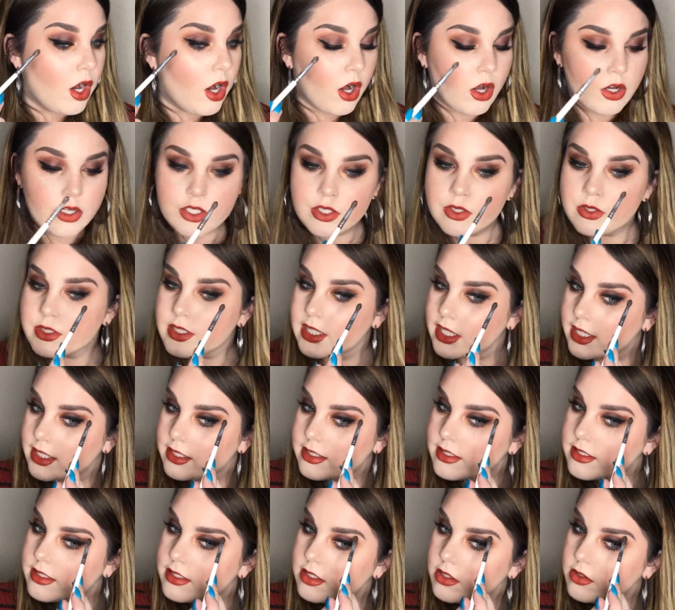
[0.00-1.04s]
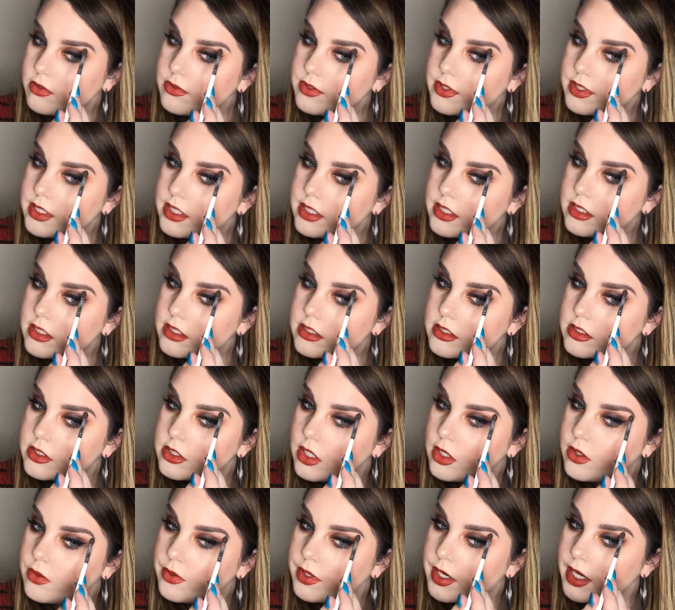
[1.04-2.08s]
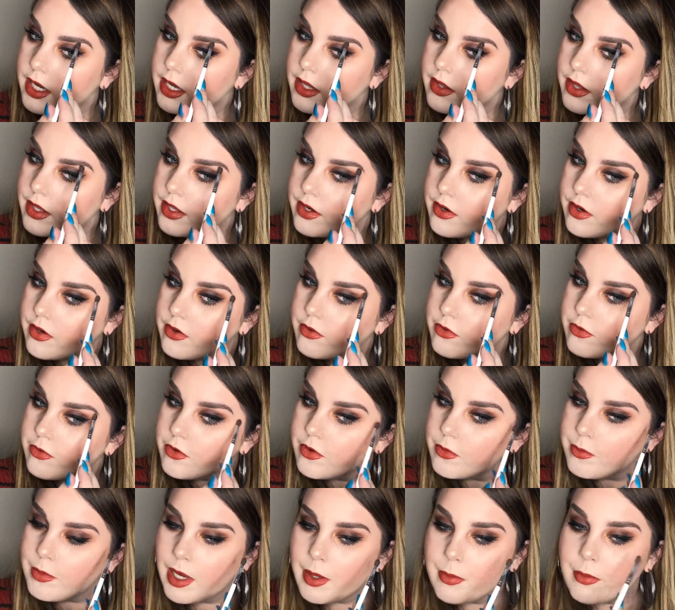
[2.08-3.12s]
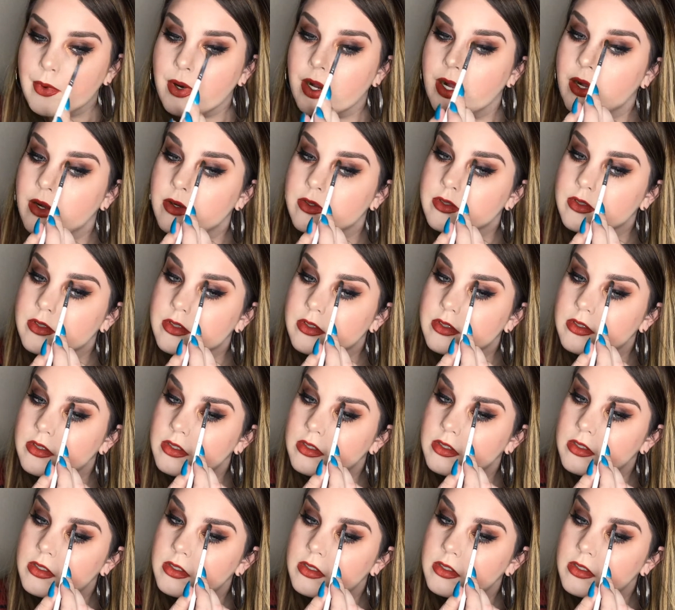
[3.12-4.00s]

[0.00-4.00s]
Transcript: I'll use like a silver toned highlighter for my brows.